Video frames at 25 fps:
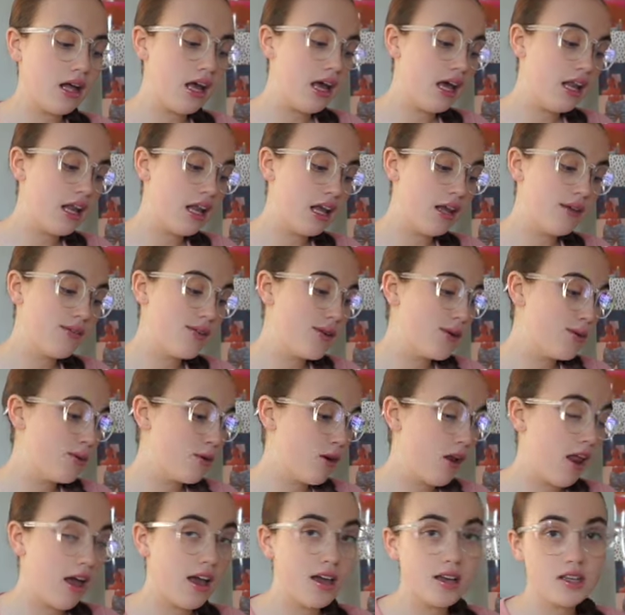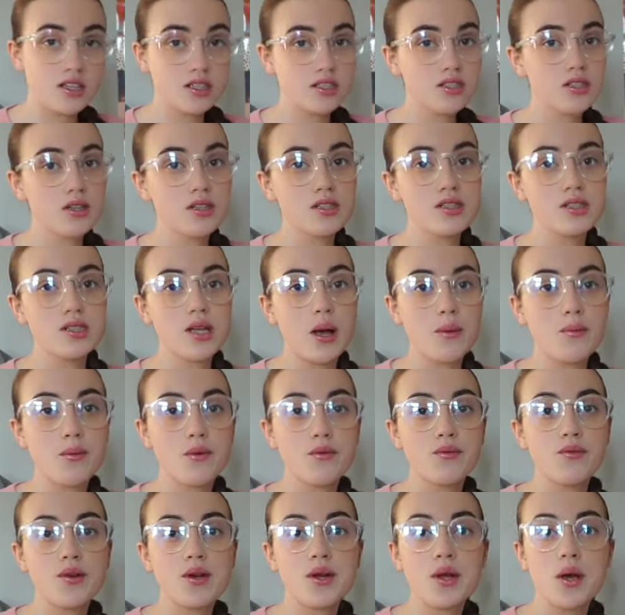and if you would like to do a
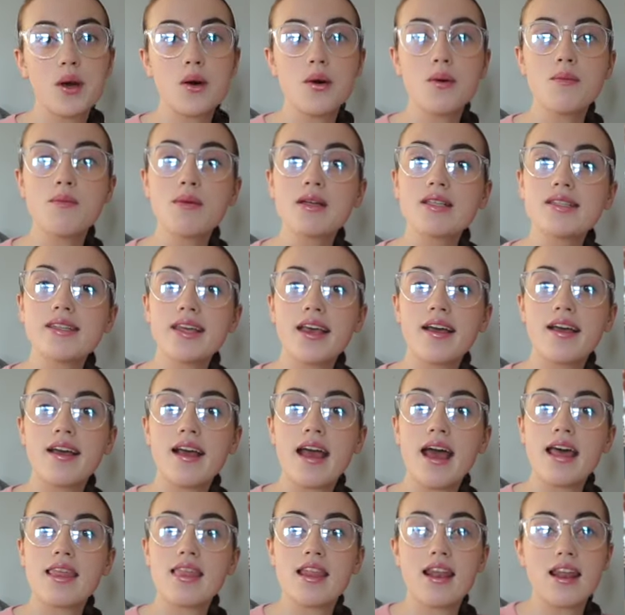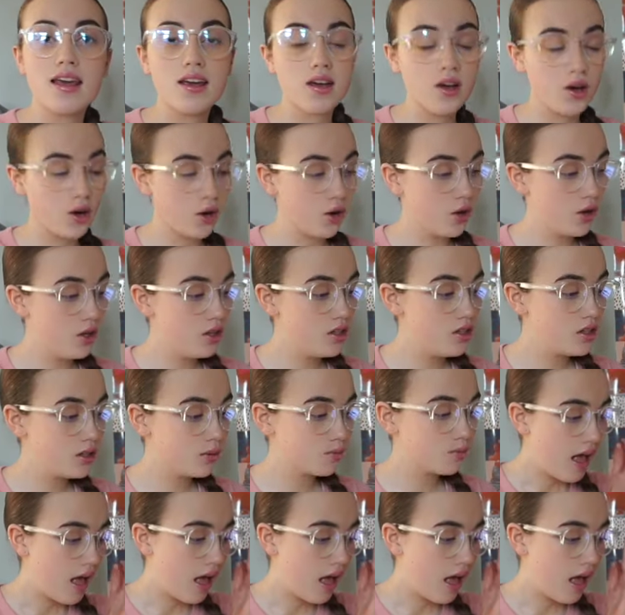separate video on my skincare then I could.